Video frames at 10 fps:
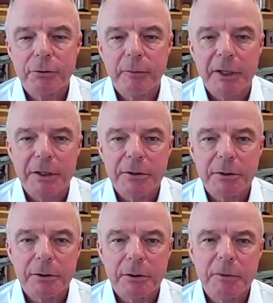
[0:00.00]
Matt.
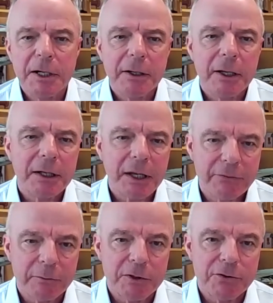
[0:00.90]
Our
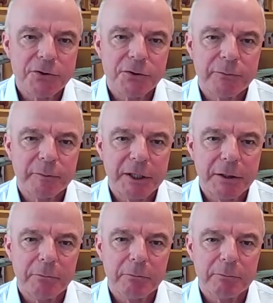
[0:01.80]
governments have
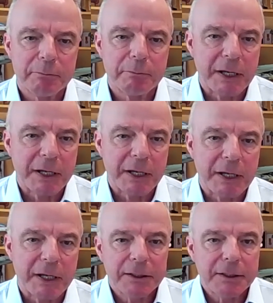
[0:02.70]
been
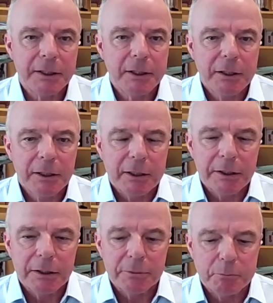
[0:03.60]
basically
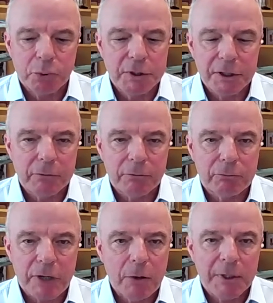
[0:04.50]
putting
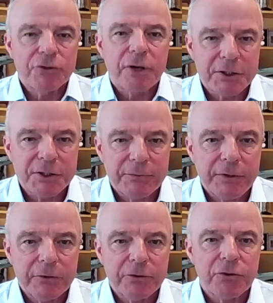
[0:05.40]
railway tracks in
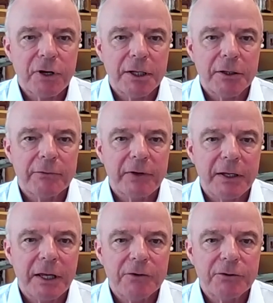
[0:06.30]
front of the train. They've
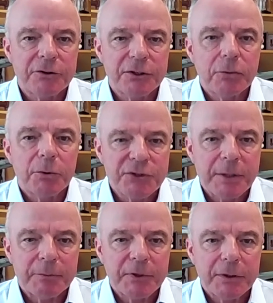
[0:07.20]
had to deal with
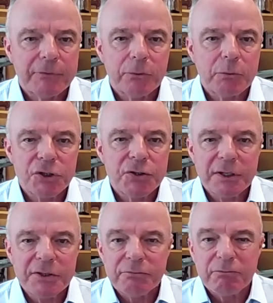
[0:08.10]
something for which
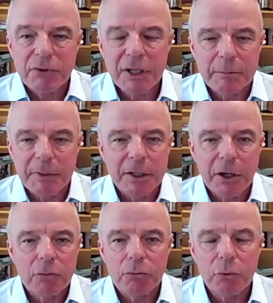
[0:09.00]
there's really been
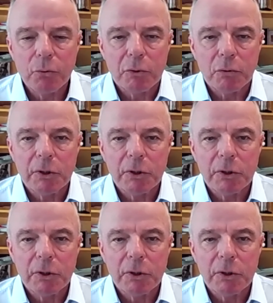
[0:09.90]
no rule book.